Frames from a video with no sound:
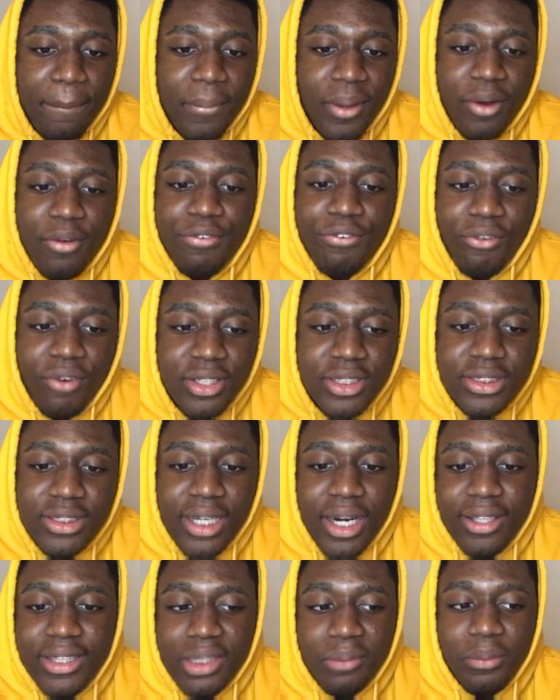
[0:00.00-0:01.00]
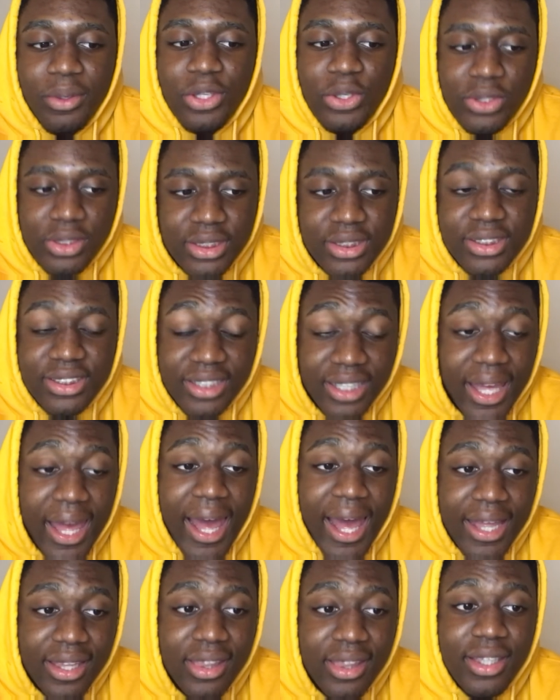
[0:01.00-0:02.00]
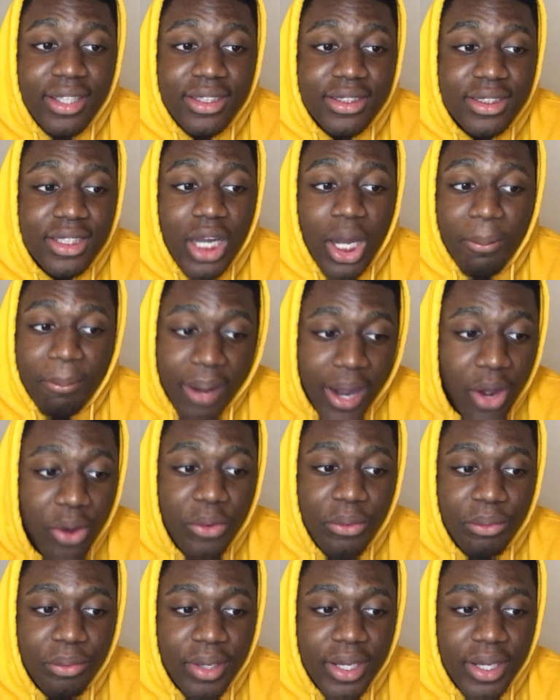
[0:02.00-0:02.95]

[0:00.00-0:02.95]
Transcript: Unfortunately, I don't think we're used to seeing athletes come out